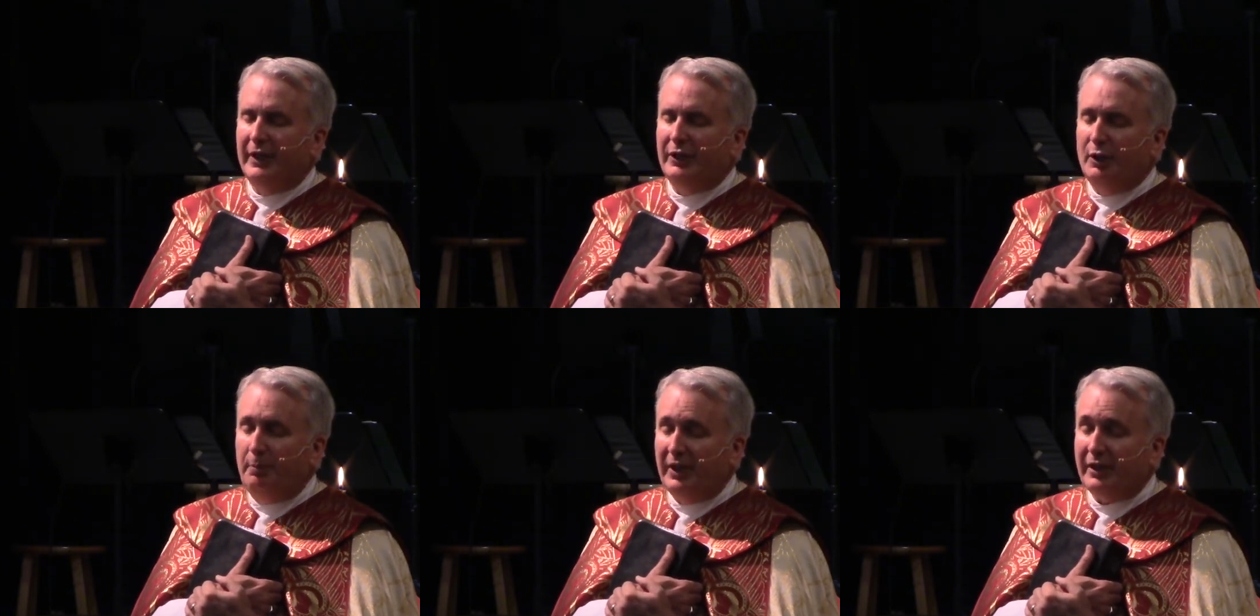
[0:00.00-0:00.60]
And
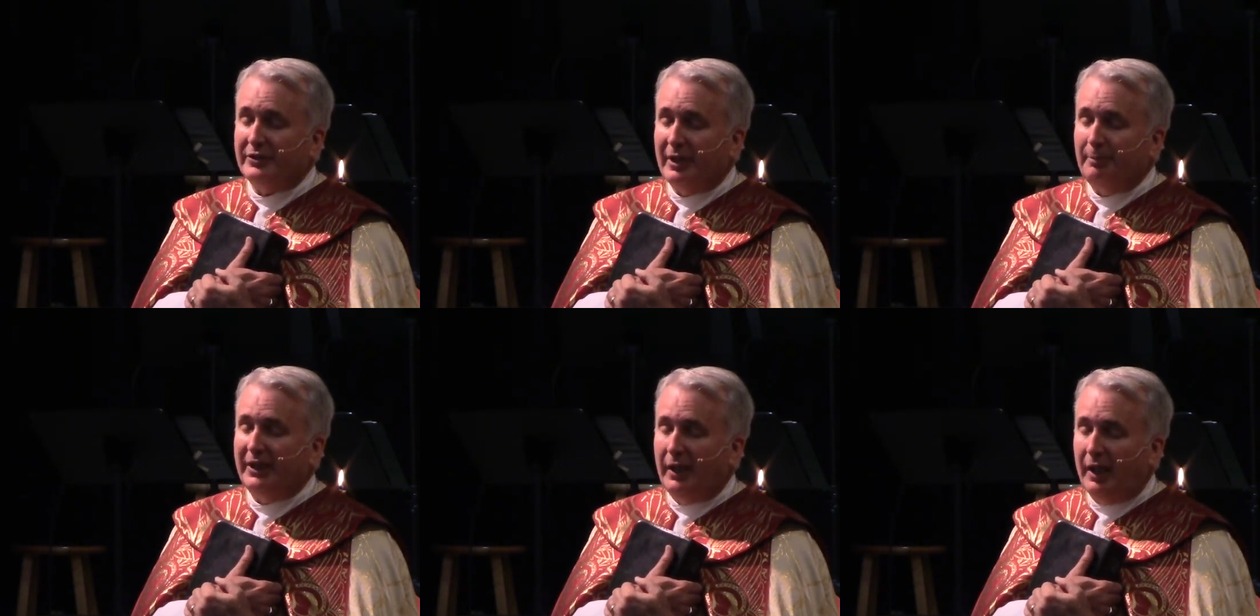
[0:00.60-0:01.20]
you pick us
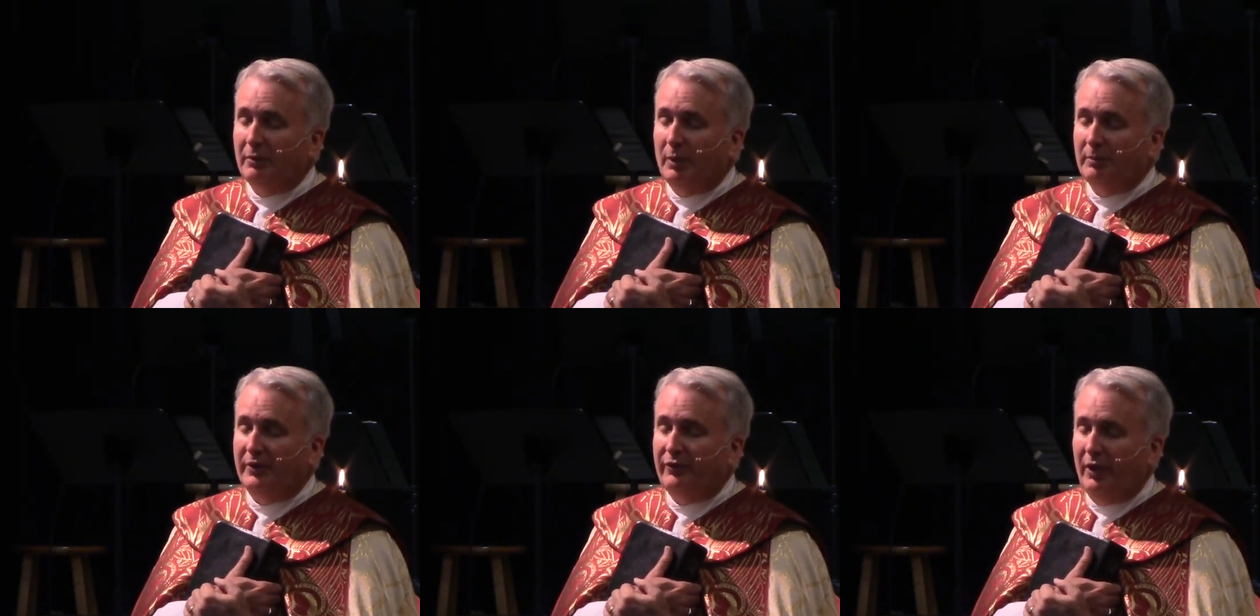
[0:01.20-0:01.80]
up again when
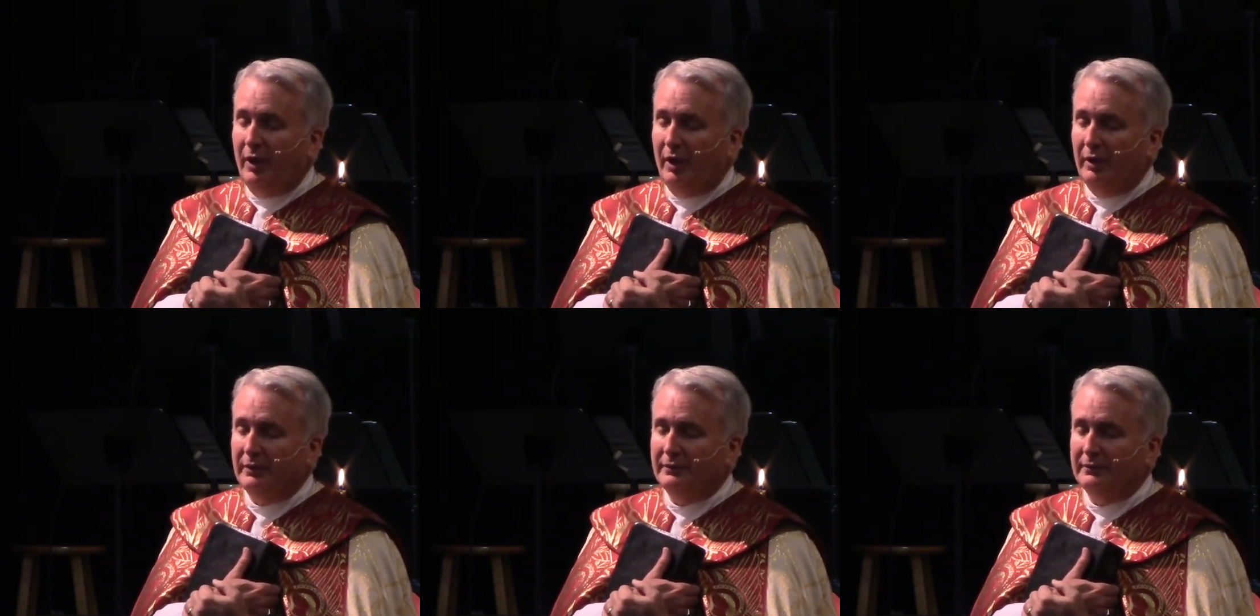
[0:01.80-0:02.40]
we fall.